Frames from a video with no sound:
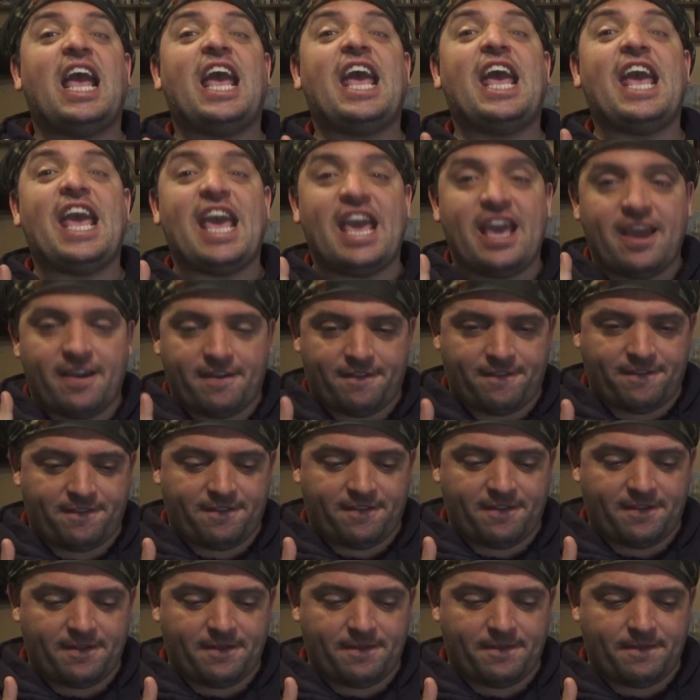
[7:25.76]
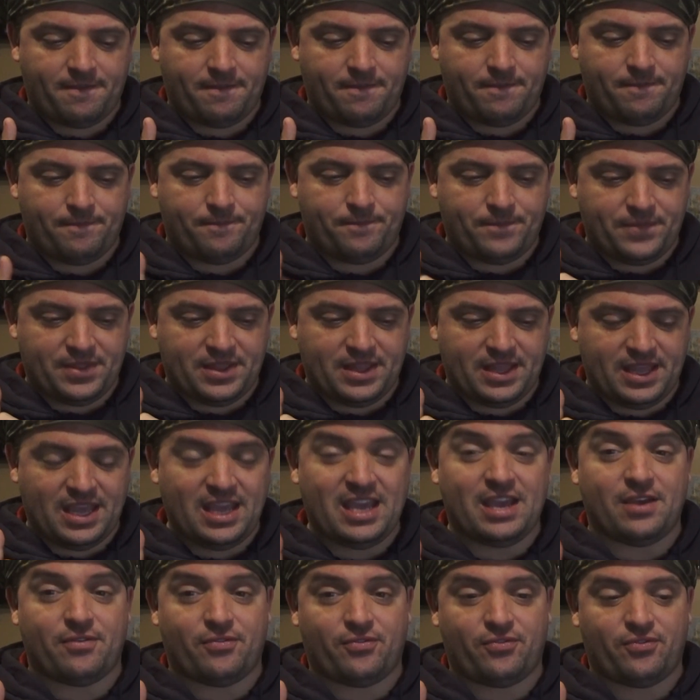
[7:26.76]
if
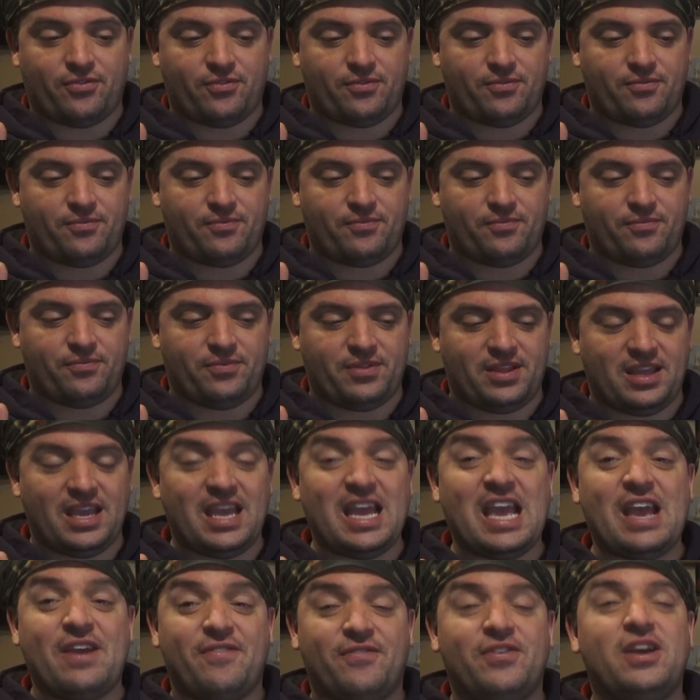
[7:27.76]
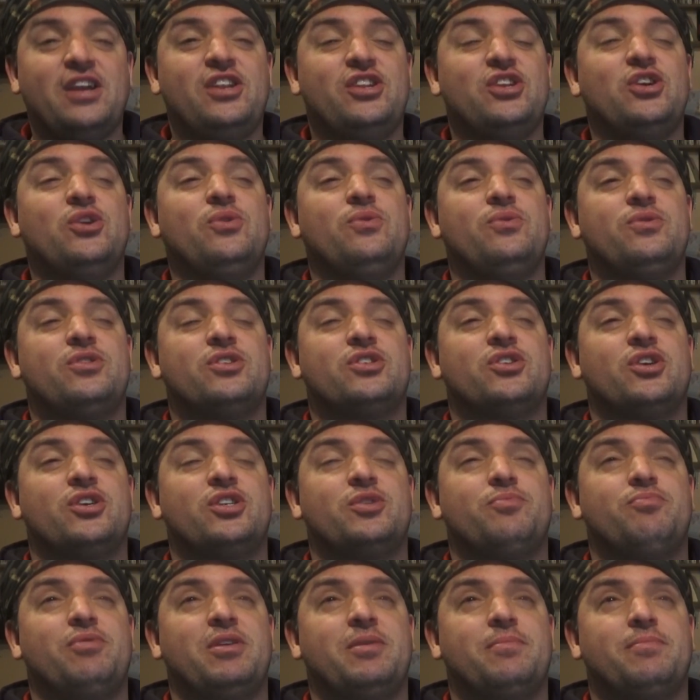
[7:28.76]
if if they do decide to
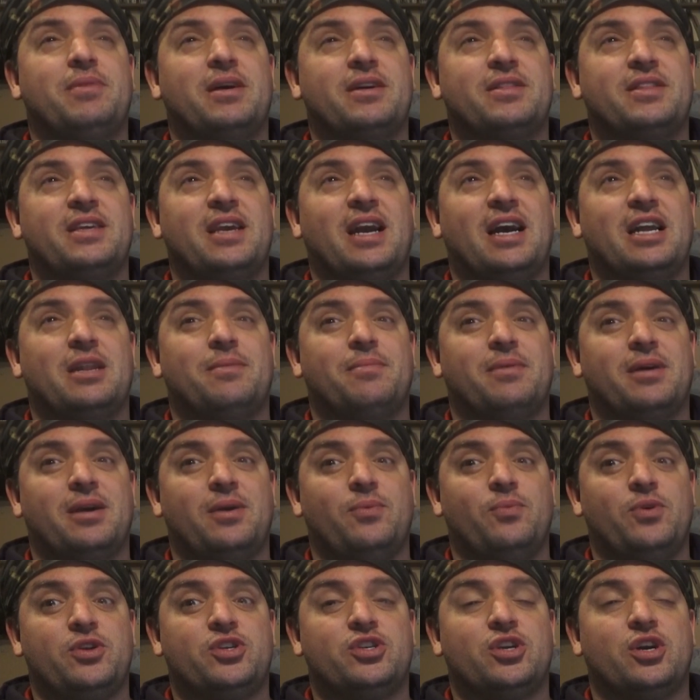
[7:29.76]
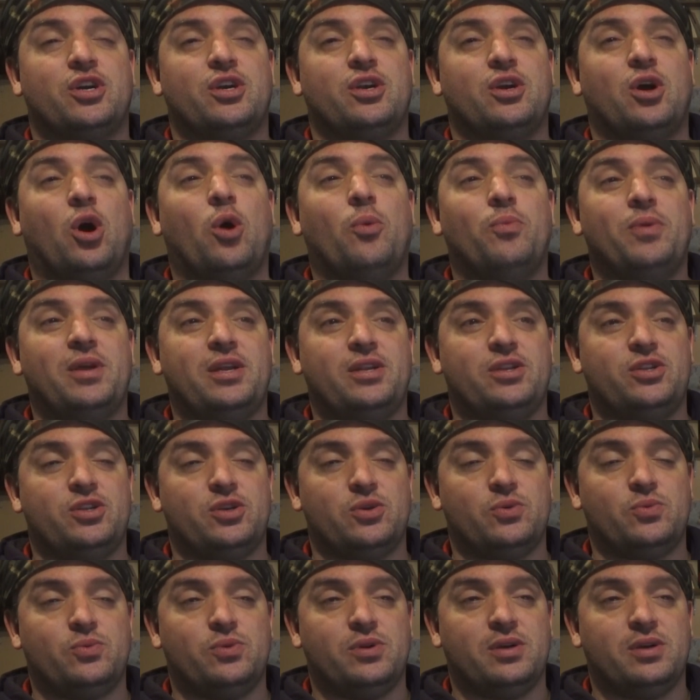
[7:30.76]
bring back the anime, which I hope they do,